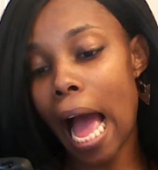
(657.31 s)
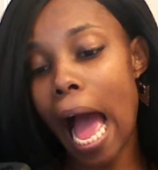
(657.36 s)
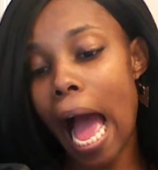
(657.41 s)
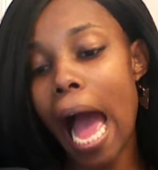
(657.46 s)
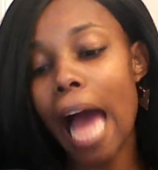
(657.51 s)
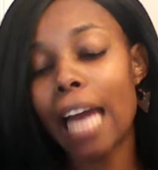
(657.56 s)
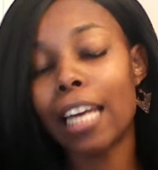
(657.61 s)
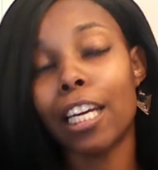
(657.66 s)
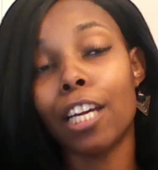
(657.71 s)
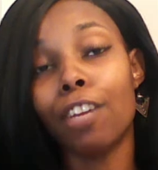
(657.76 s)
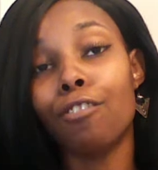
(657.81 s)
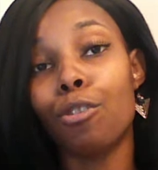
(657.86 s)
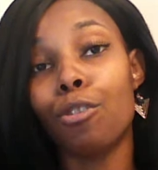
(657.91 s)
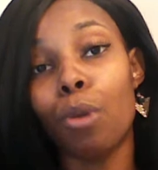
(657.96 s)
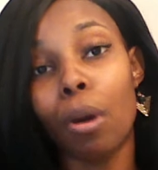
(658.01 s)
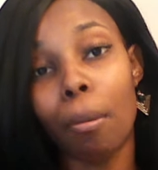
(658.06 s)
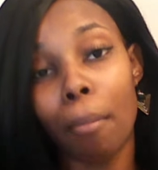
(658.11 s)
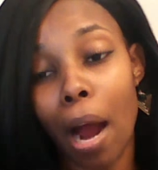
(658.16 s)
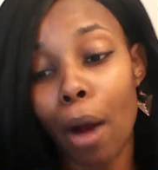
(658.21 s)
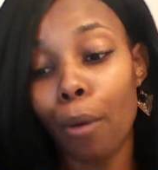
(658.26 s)
I leave
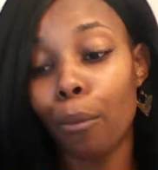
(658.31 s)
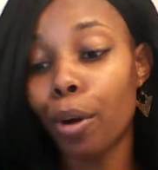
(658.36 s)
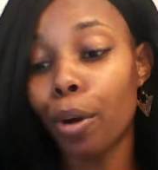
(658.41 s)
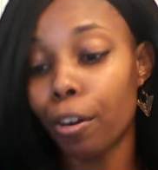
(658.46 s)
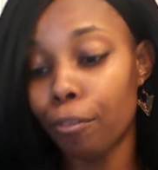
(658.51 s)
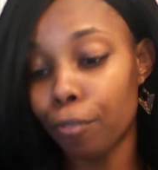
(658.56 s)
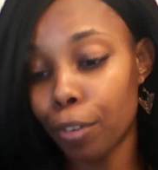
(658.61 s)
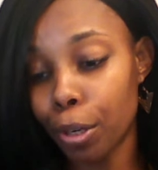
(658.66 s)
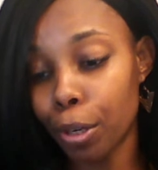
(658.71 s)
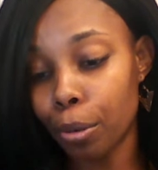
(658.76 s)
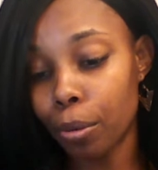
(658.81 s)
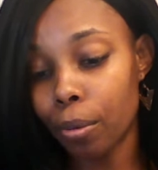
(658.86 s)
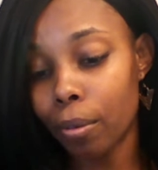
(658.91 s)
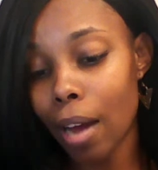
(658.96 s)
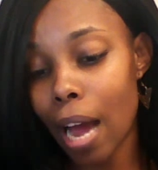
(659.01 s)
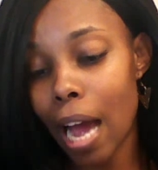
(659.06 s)
you in my view.